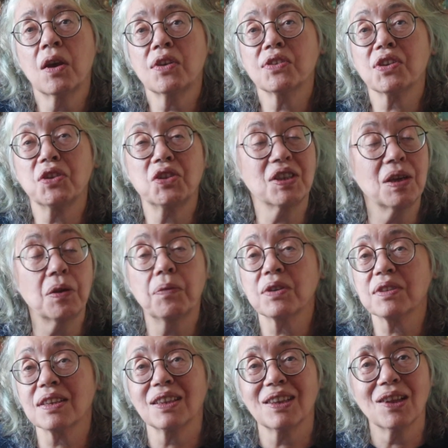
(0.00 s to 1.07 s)
So she
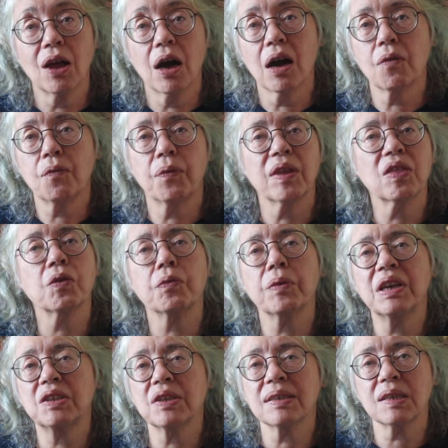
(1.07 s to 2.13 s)
wasn't alive when the
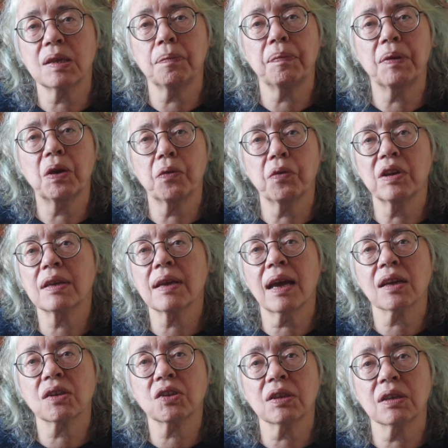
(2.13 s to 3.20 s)
Regency period
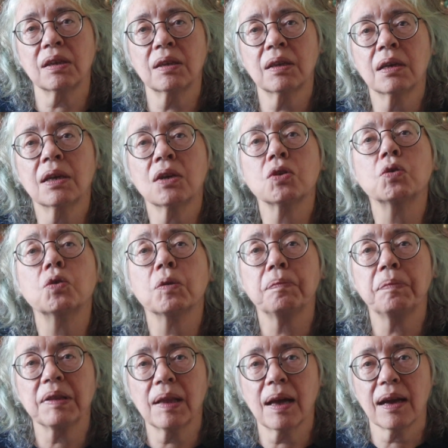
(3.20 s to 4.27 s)
actually
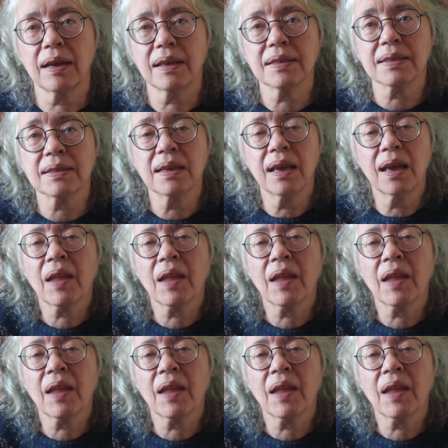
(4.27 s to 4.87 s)
took place.